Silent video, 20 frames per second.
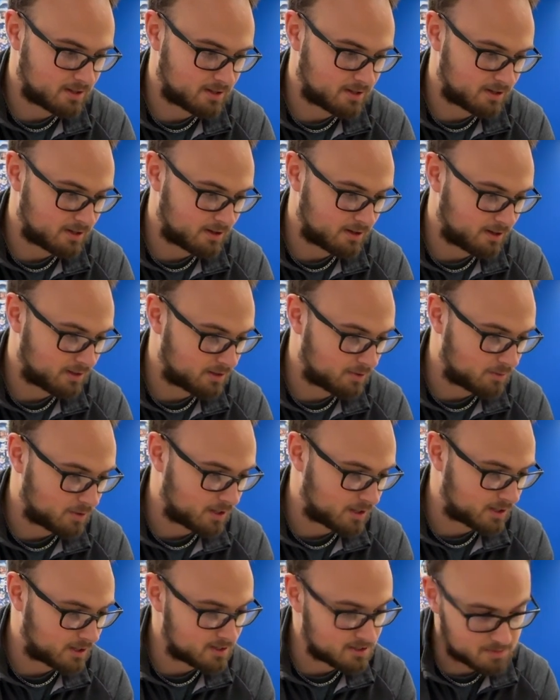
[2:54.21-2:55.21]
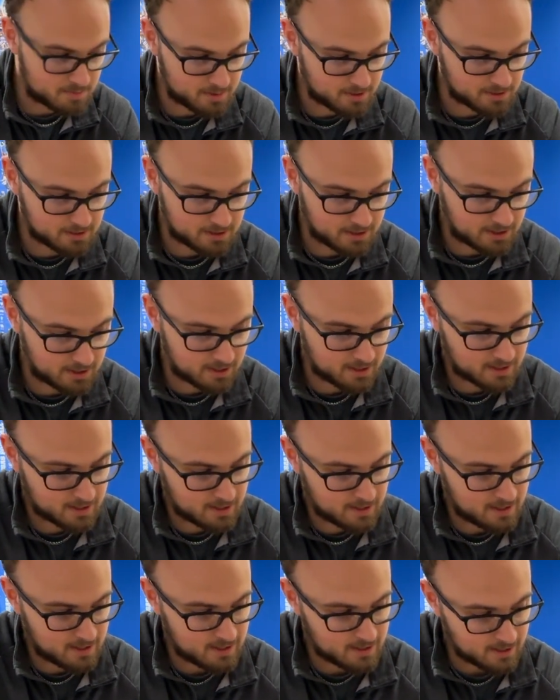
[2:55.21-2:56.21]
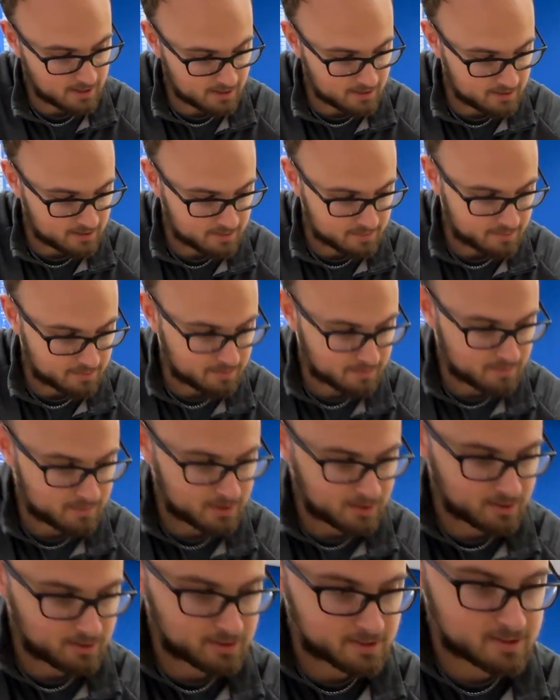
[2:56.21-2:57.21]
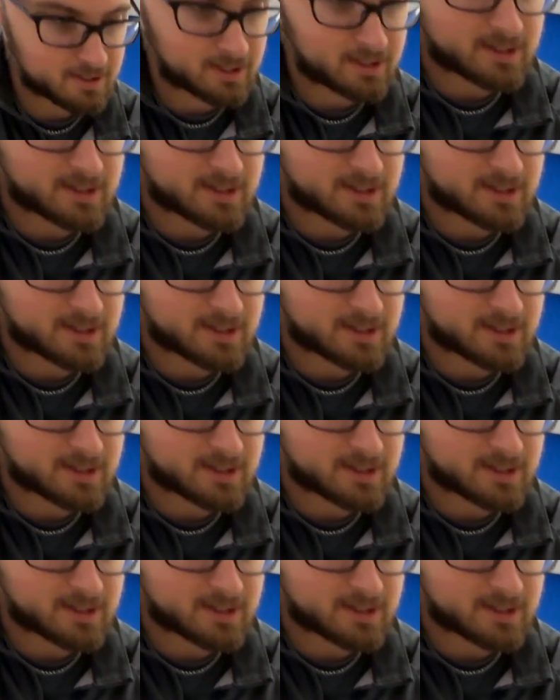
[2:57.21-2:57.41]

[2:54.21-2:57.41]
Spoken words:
here at the Watkins building. It looks like